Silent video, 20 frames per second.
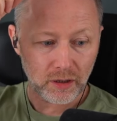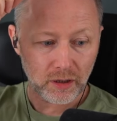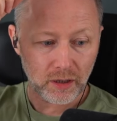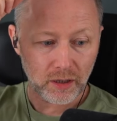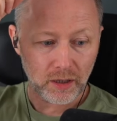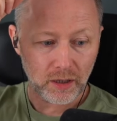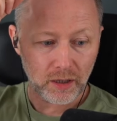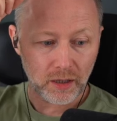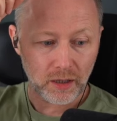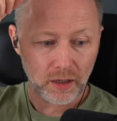
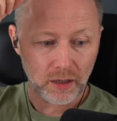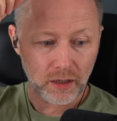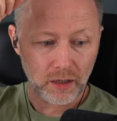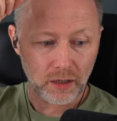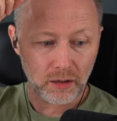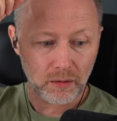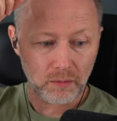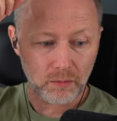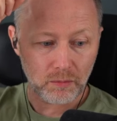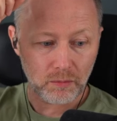
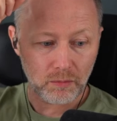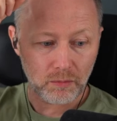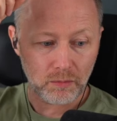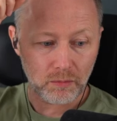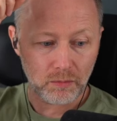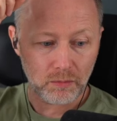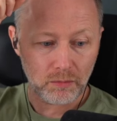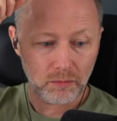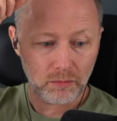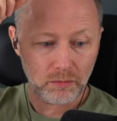
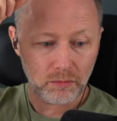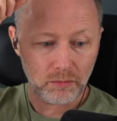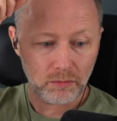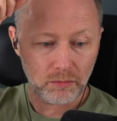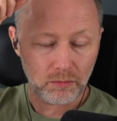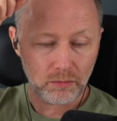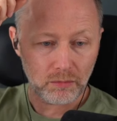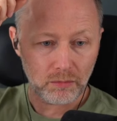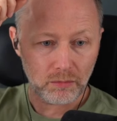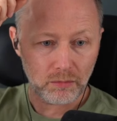and
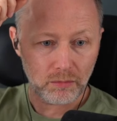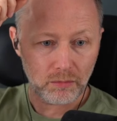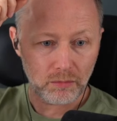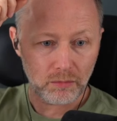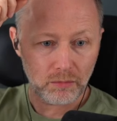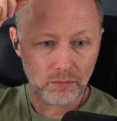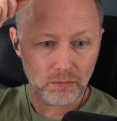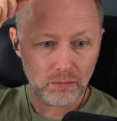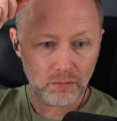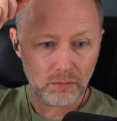
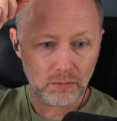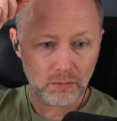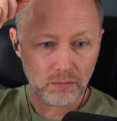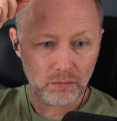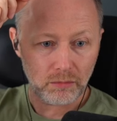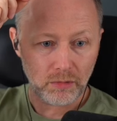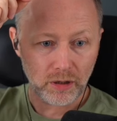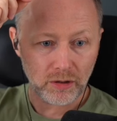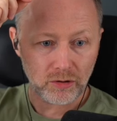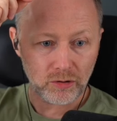
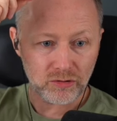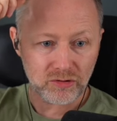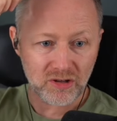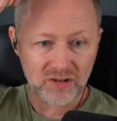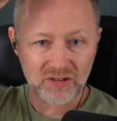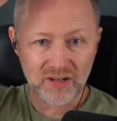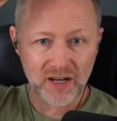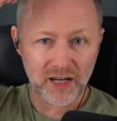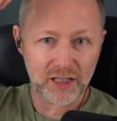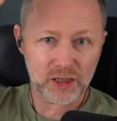got
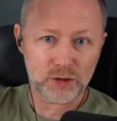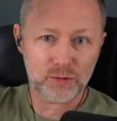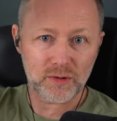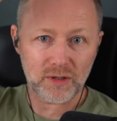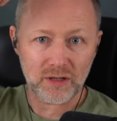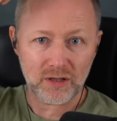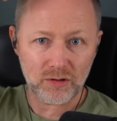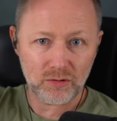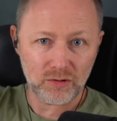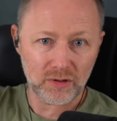detached with
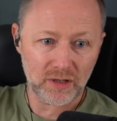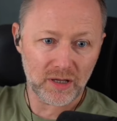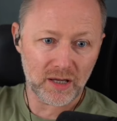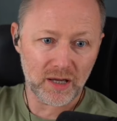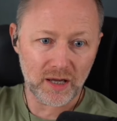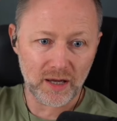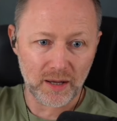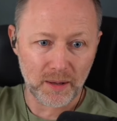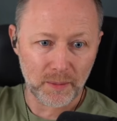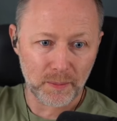the, you know,
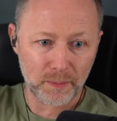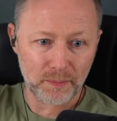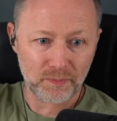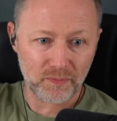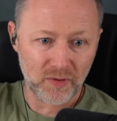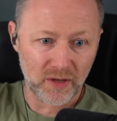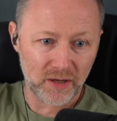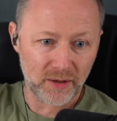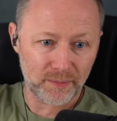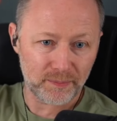the
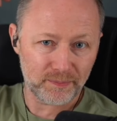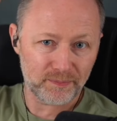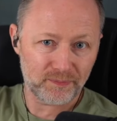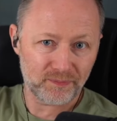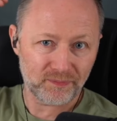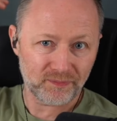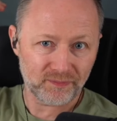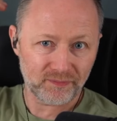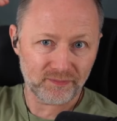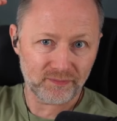what do
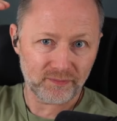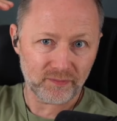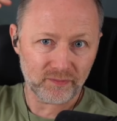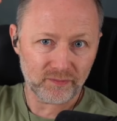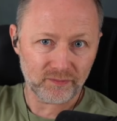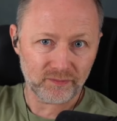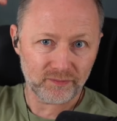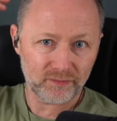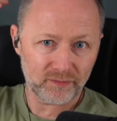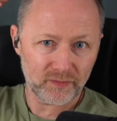
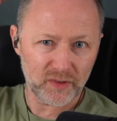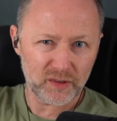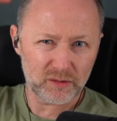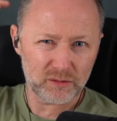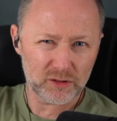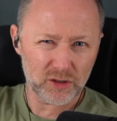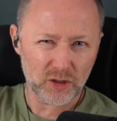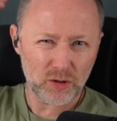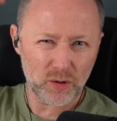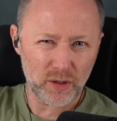
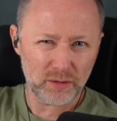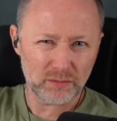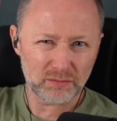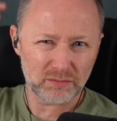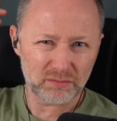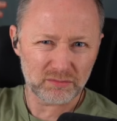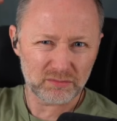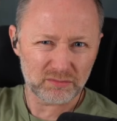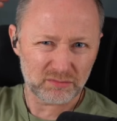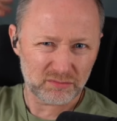you call it?
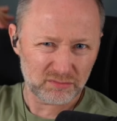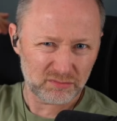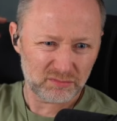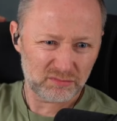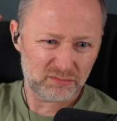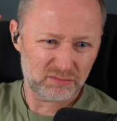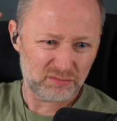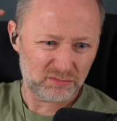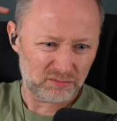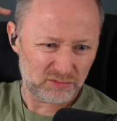
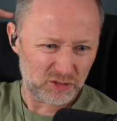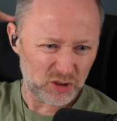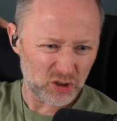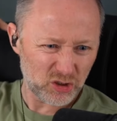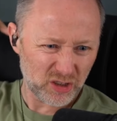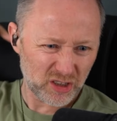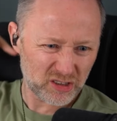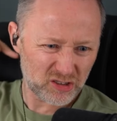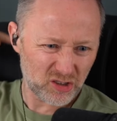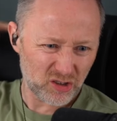You
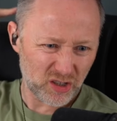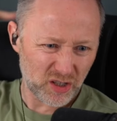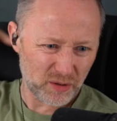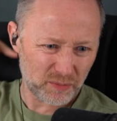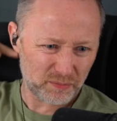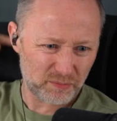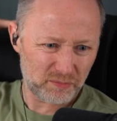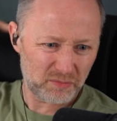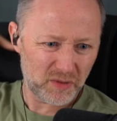know, the sort of,